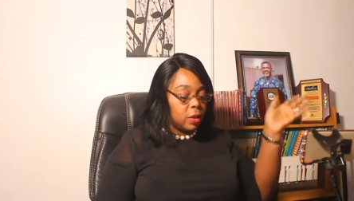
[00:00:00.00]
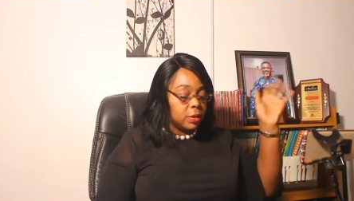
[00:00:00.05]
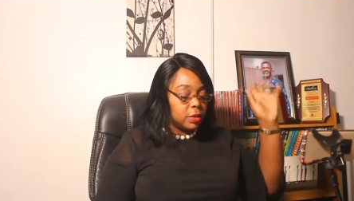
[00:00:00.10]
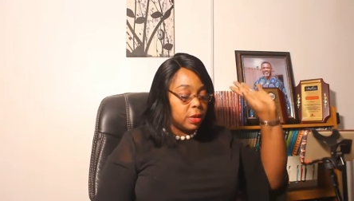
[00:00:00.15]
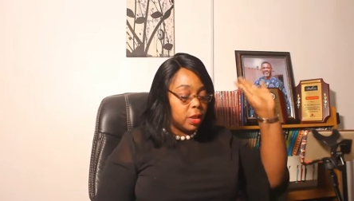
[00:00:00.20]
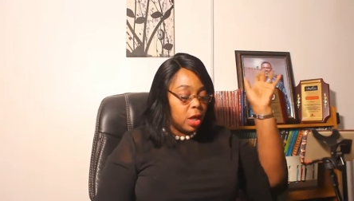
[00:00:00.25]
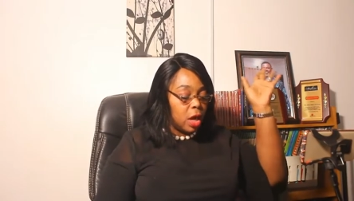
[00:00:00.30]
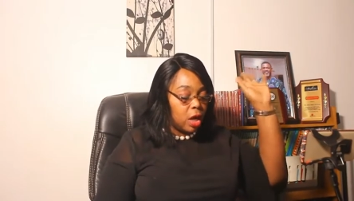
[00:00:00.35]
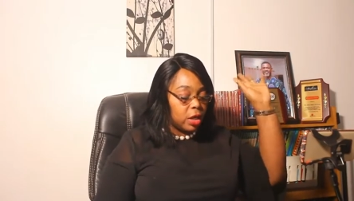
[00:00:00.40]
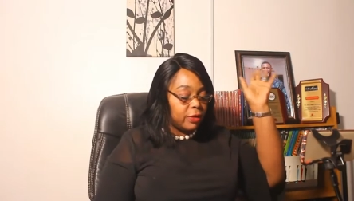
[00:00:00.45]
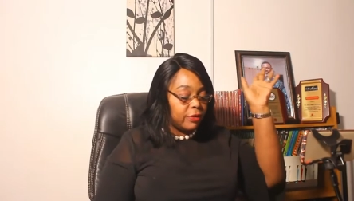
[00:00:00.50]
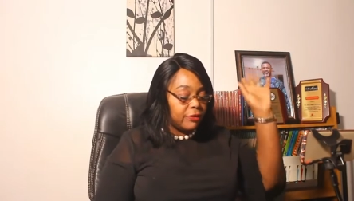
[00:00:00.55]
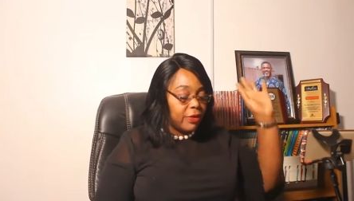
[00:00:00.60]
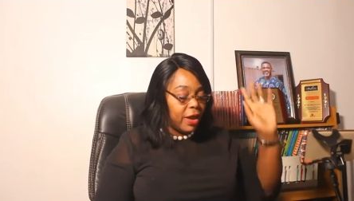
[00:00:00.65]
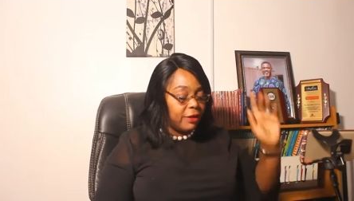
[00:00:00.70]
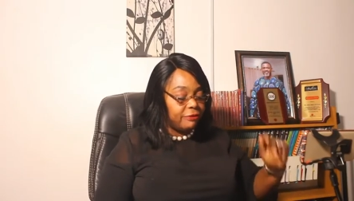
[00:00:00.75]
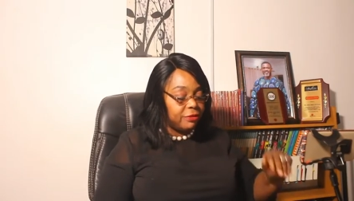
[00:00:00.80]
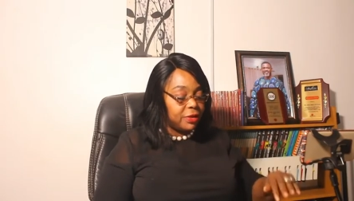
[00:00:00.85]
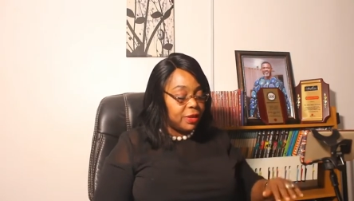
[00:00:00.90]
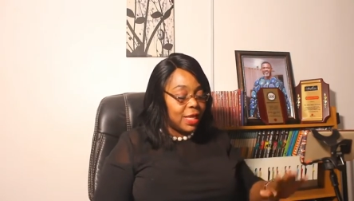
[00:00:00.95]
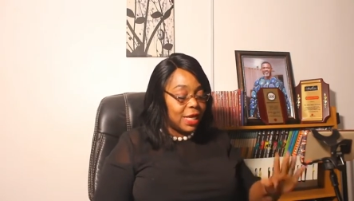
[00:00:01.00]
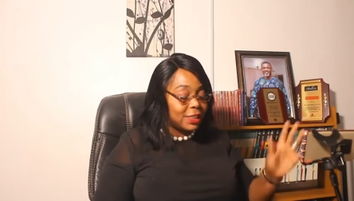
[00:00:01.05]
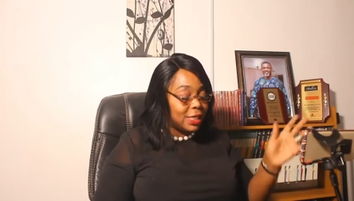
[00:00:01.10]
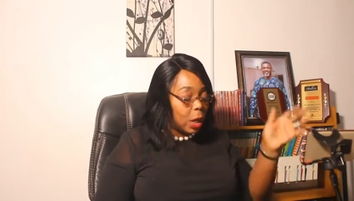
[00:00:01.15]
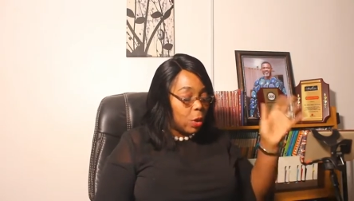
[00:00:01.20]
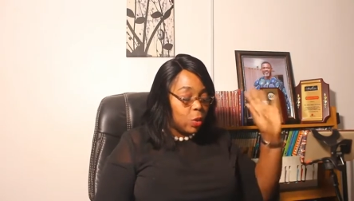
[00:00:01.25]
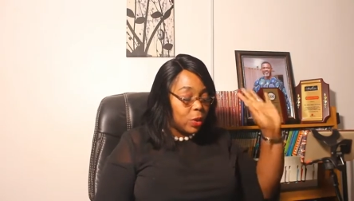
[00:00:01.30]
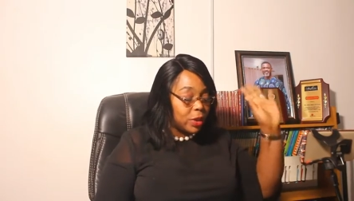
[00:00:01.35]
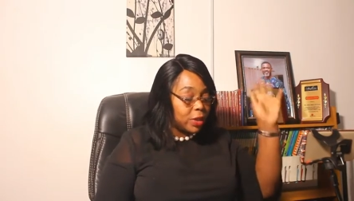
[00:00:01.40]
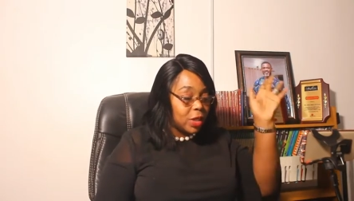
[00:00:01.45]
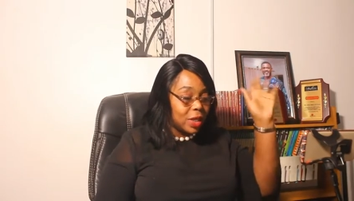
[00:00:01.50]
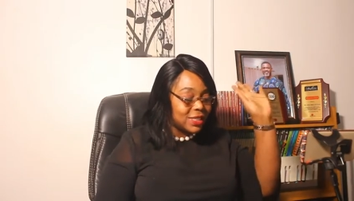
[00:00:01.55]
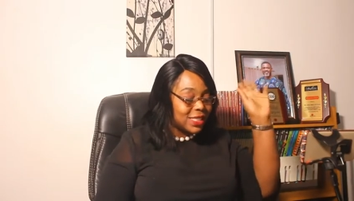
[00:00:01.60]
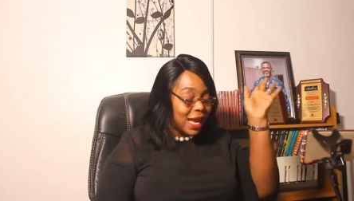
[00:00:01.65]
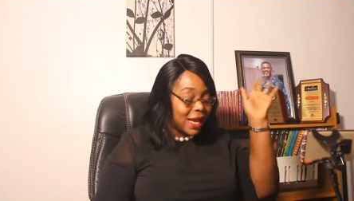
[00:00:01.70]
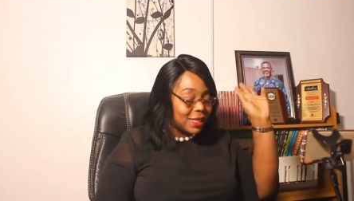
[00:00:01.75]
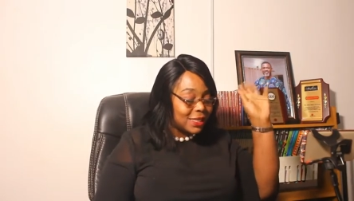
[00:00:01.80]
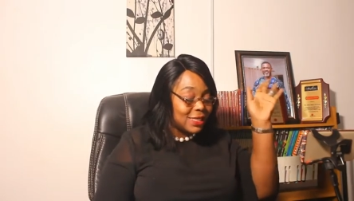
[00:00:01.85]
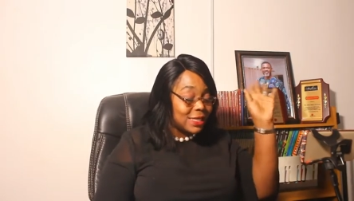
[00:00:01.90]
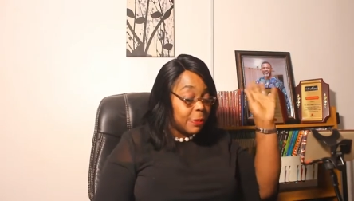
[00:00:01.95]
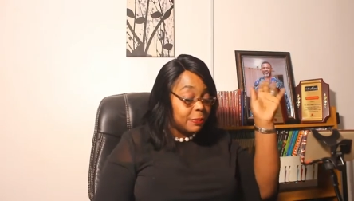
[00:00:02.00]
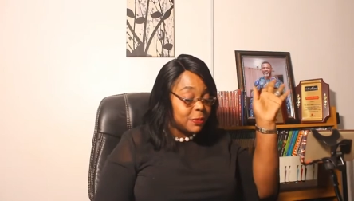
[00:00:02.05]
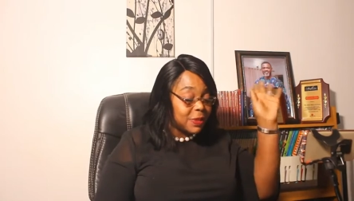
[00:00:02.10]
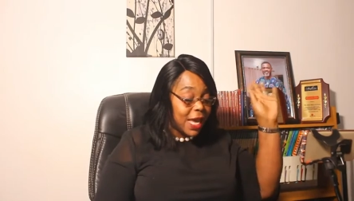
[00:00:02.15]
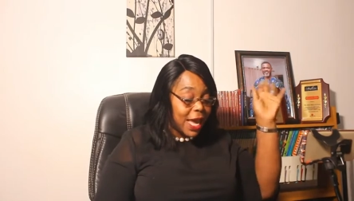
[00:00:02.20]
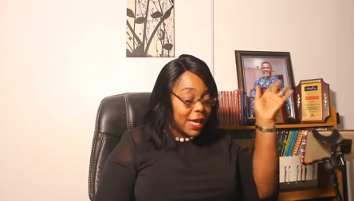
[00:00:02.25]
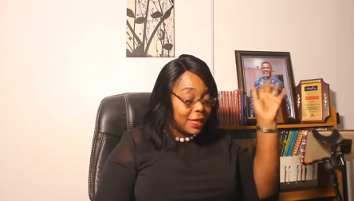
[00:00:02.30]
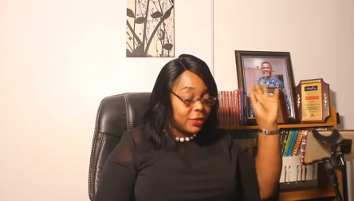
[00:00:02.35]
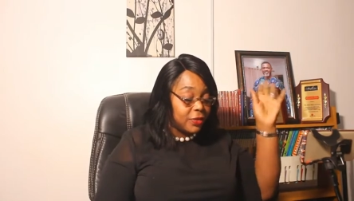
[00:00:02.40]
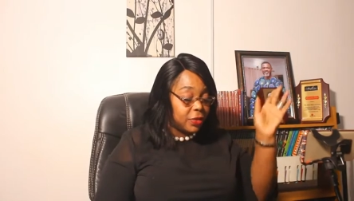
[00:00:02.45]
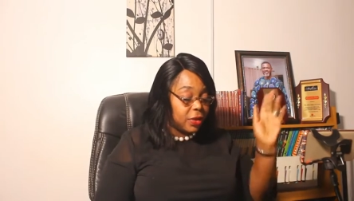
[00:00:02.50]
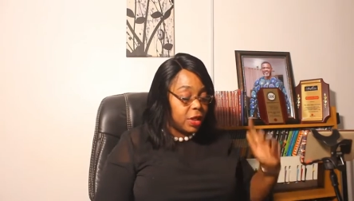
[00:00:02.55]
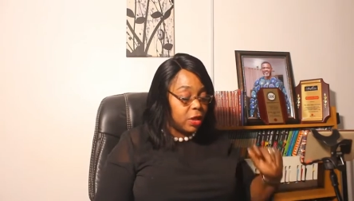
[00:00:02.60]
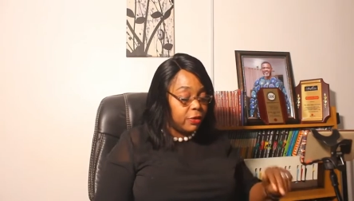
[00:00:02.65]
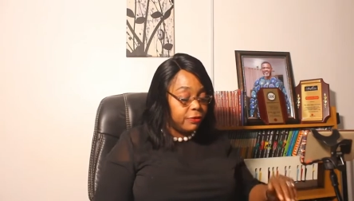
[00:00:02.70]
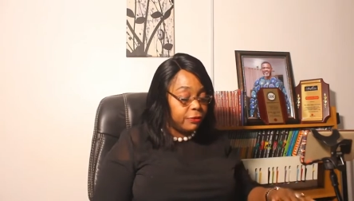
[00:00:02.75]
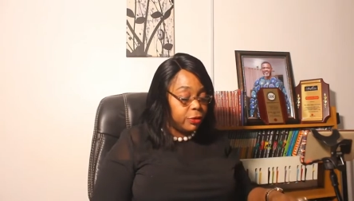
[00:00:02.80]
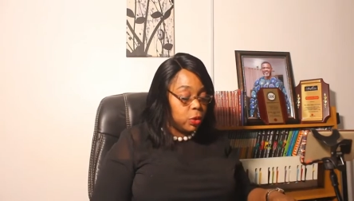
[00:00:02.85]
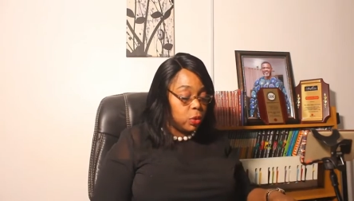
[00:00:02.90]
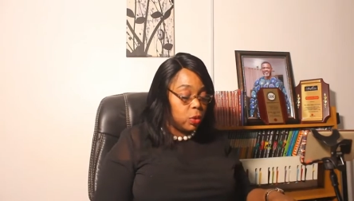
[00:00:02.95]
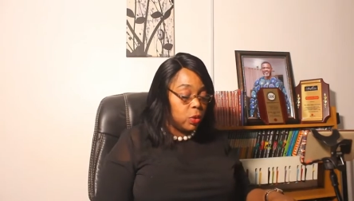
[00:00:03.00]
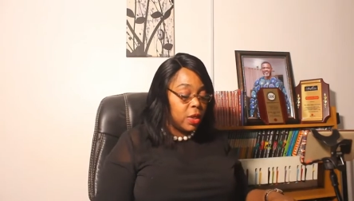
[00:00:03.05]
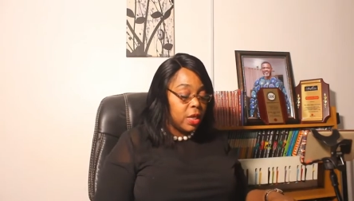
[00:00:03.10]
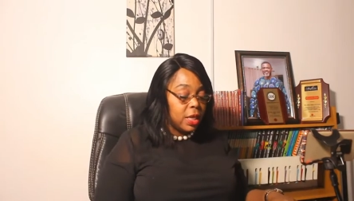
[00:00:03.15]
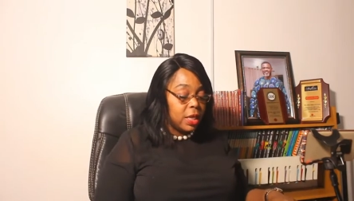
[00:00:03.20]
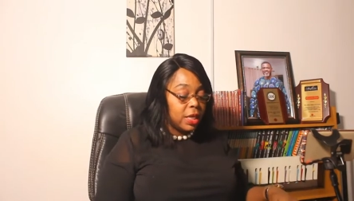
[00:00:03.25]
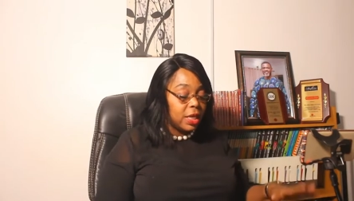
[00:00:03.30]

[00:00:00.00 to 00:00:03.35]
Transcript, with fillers: the God of heaven, that I will not accept anything of you,